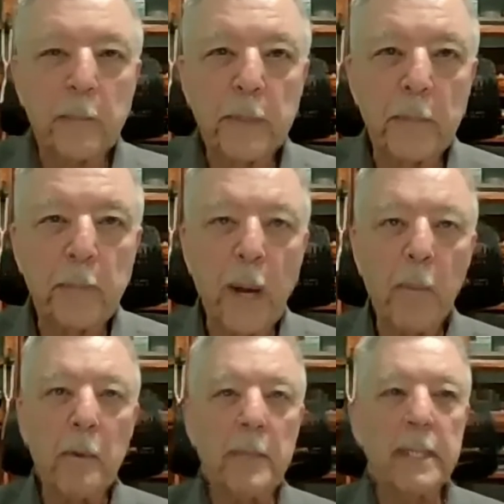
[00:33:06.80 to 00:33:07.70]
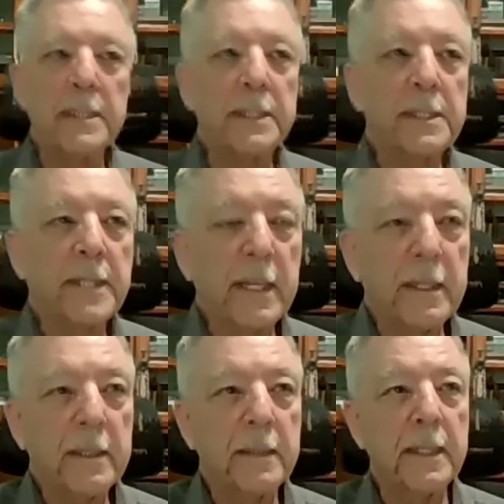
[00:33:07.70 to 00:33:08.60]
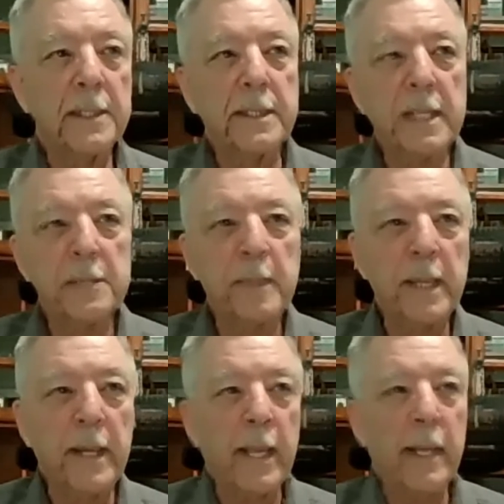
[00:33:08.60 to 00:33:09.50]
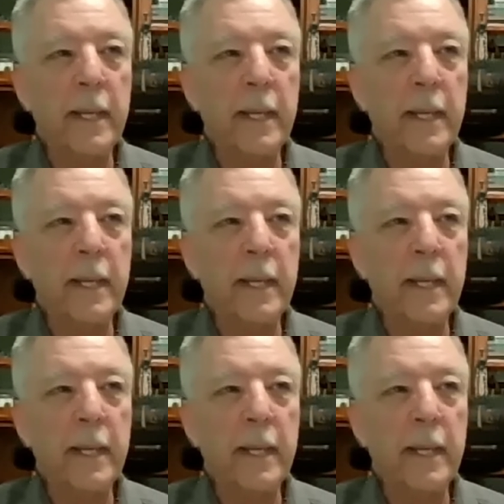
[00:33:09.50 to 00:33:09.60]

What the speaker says: the problem is that this has been